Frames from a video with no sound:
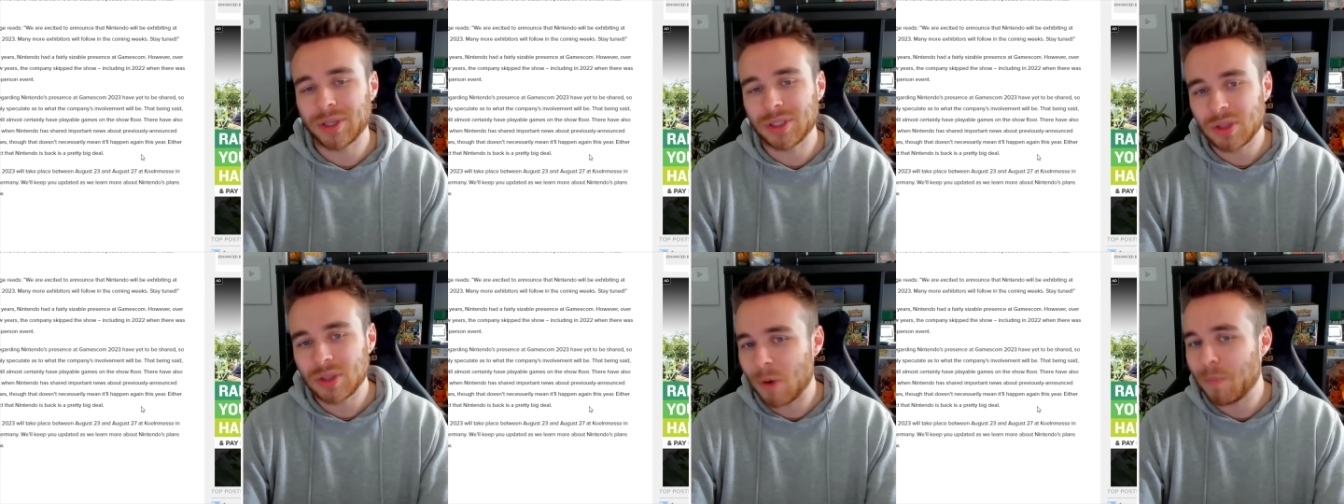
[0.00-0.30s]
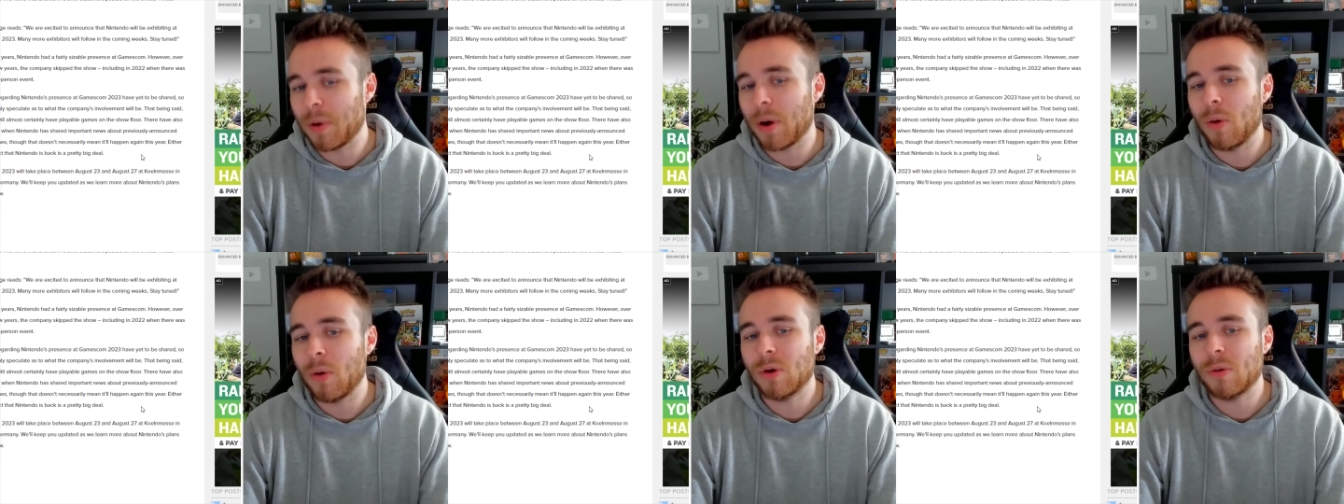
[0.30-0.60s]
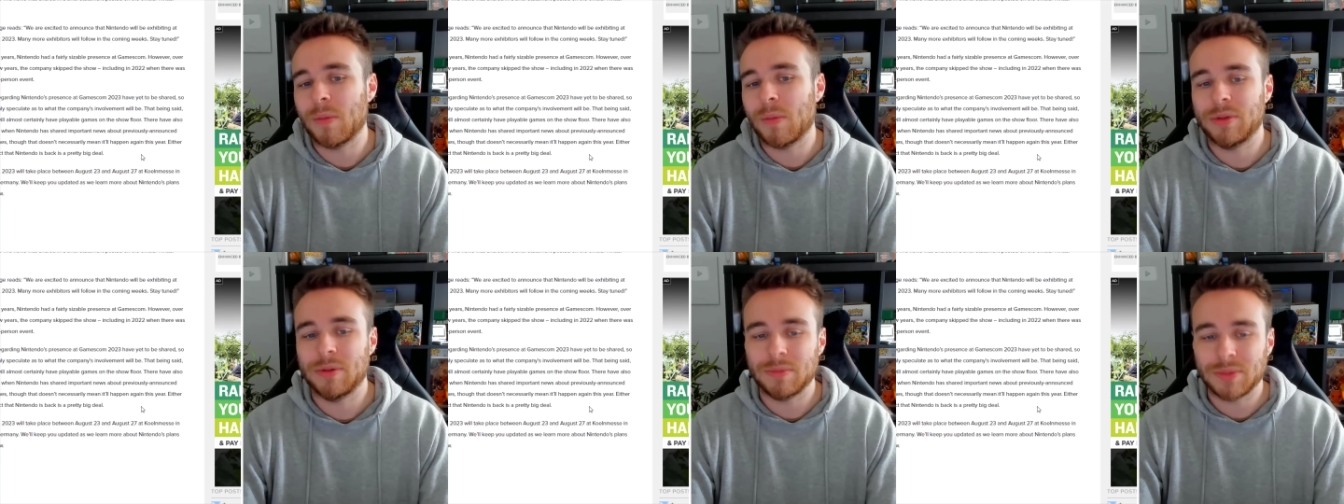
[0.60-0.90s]
It's not
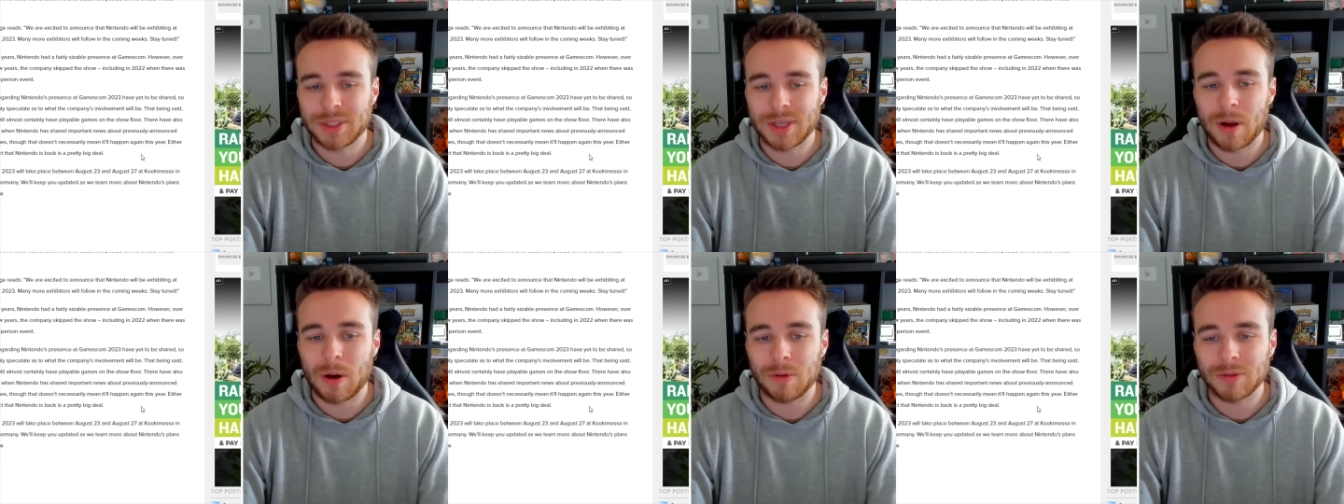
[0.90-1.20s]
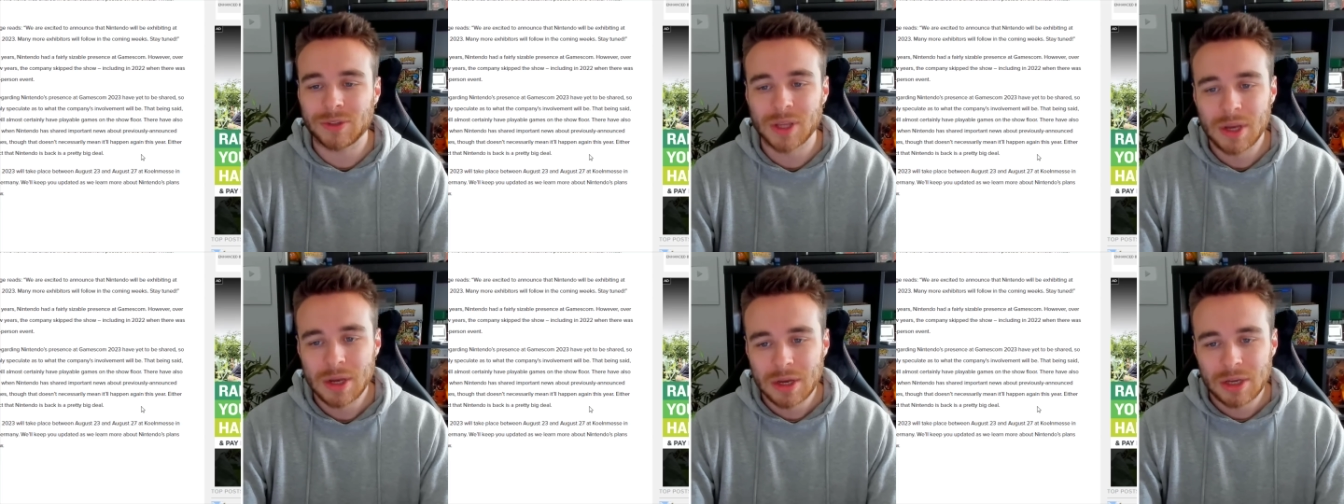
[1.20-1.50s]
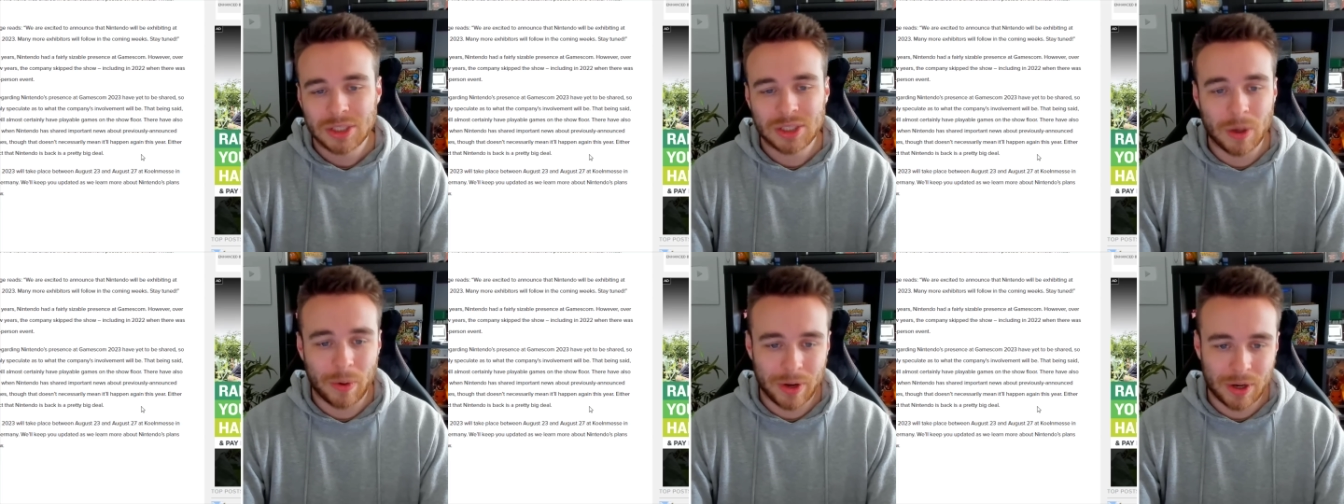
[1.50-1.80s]
Pokemon themselves,
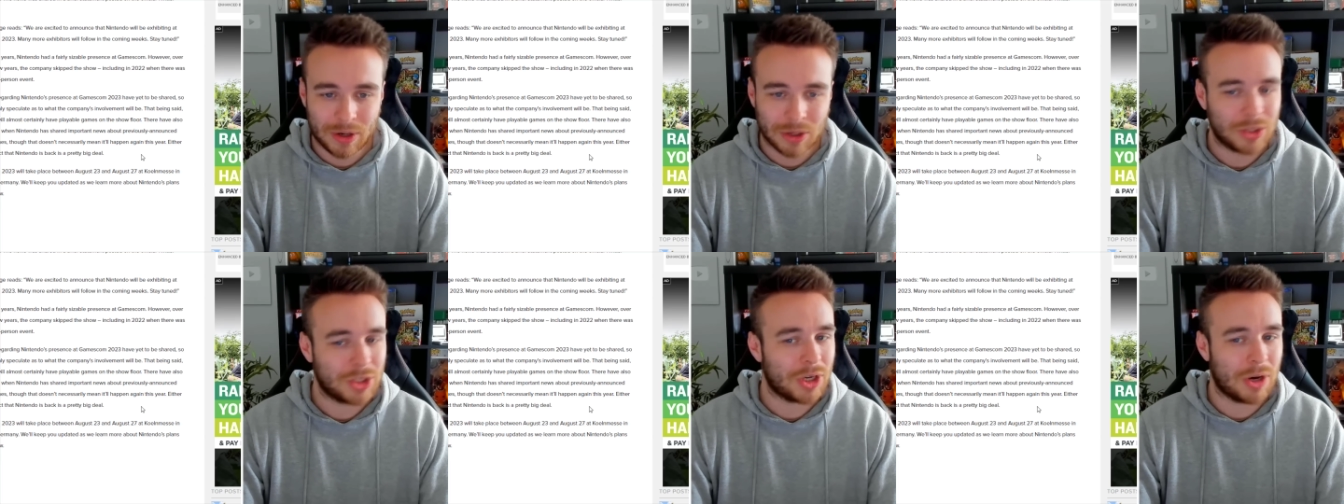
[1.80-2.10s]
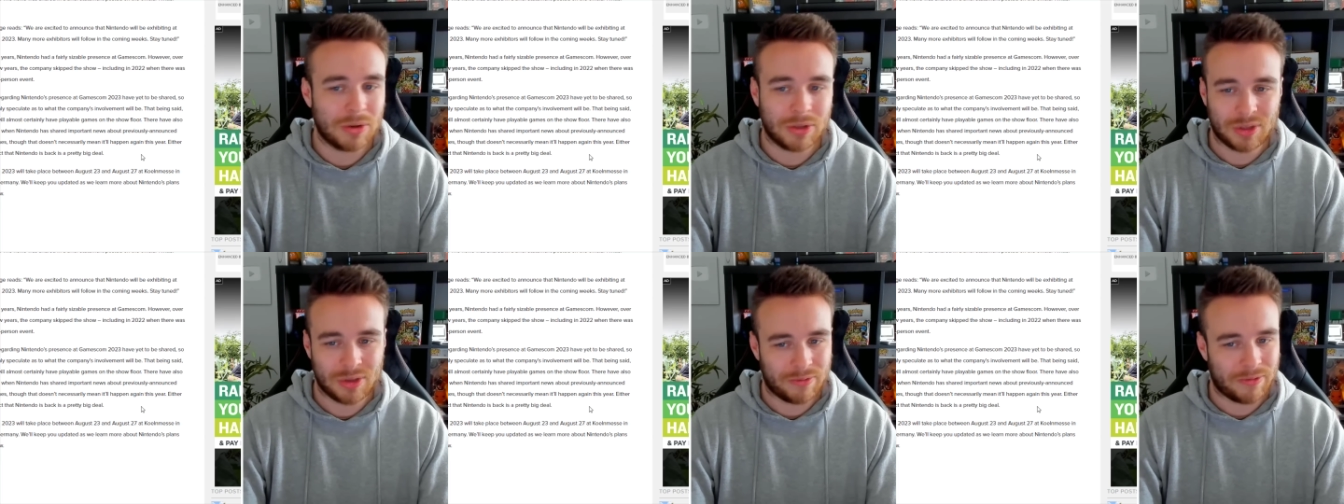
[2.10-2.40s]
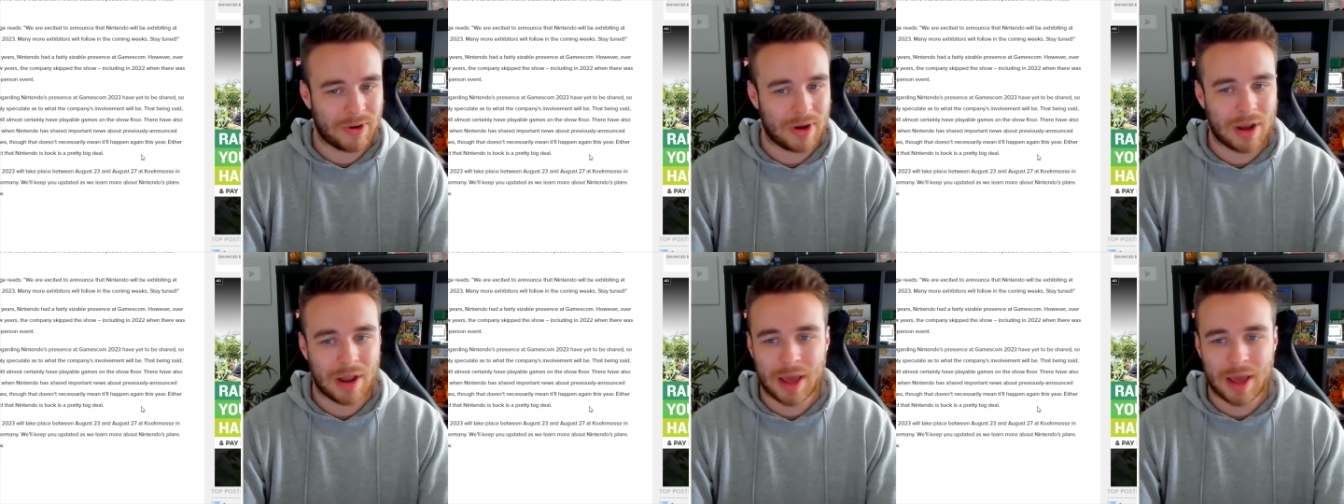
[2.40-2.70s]
so it could show
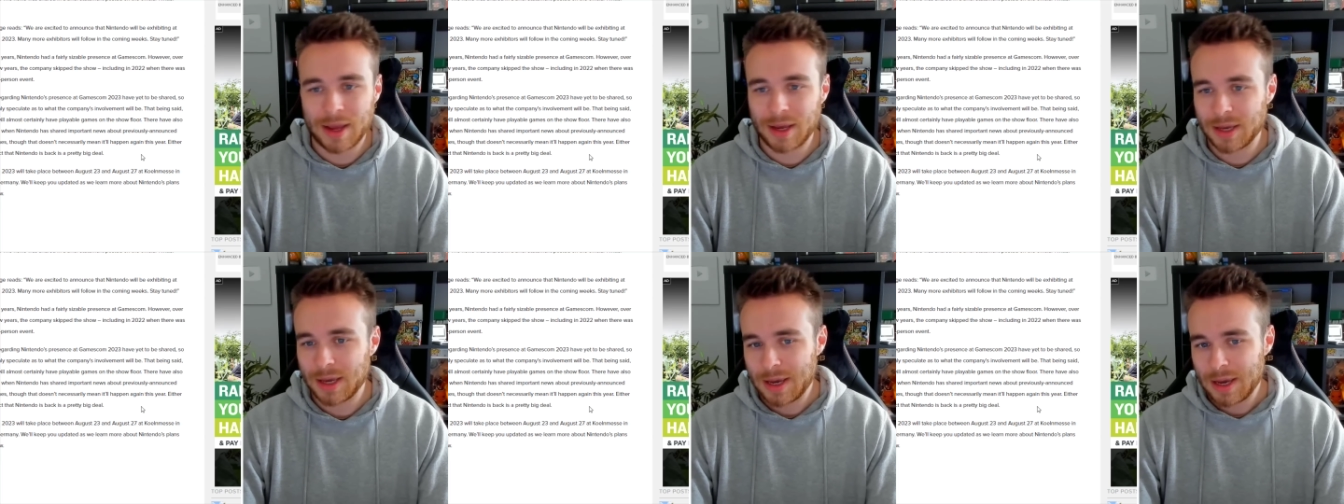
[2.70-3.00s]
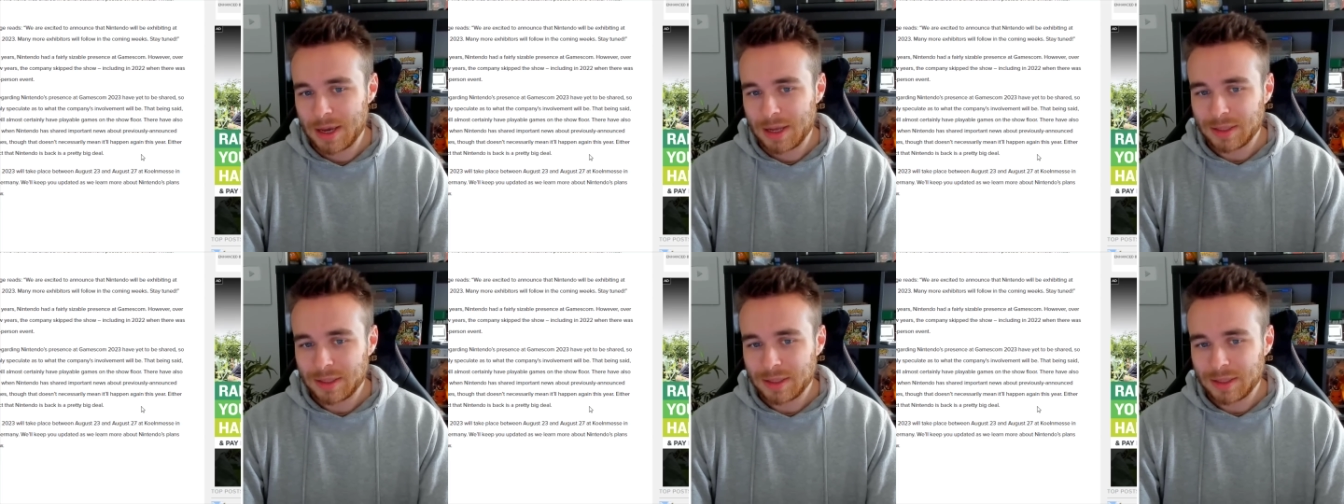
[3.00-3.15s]
stuff on like